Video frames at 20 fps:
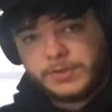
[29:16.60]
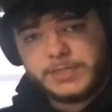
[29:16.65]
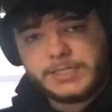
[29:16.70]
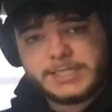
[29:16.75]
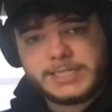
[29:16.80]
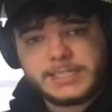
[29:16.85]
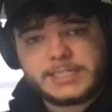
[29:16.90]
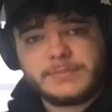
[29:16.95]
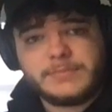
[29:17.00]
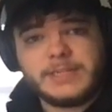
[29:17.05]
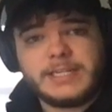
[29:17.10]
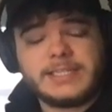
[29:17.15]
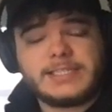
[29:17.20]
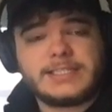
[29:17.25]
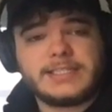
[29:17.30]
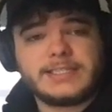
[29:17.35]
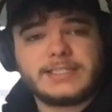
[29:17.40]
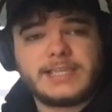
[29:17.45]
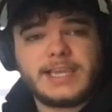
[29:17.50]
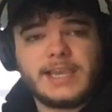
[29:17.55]
36
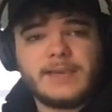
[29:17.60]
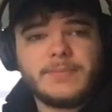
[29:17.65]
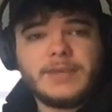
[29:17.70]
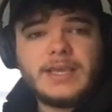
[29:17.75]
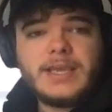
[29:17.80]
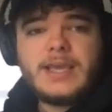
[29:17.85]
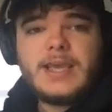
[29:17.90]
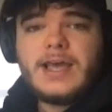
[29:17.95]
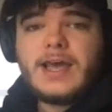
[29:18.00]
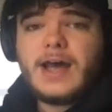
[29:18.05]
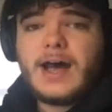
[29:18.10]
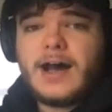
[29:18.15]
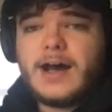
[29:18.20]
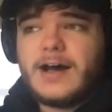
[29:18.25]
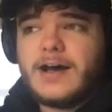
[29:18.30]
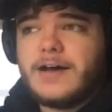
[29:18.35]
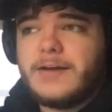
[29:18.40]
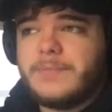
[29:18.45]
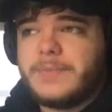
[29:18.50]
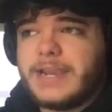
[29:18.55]
minutes this game.
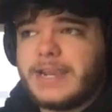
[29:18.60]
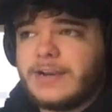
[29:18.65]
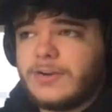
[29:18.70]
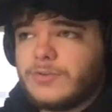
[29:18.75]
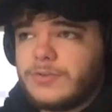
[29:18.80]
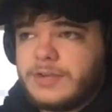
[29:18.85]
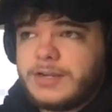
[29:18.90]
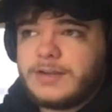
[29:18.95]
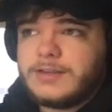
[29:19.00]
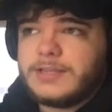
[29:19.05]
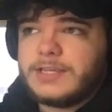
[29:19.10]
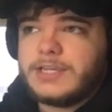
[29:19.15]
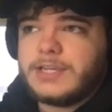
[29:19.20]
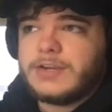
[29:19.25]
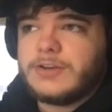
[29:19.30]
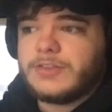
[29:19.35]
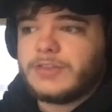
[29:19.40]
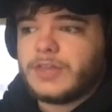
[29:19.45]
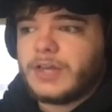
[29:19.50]
And earlier in the year,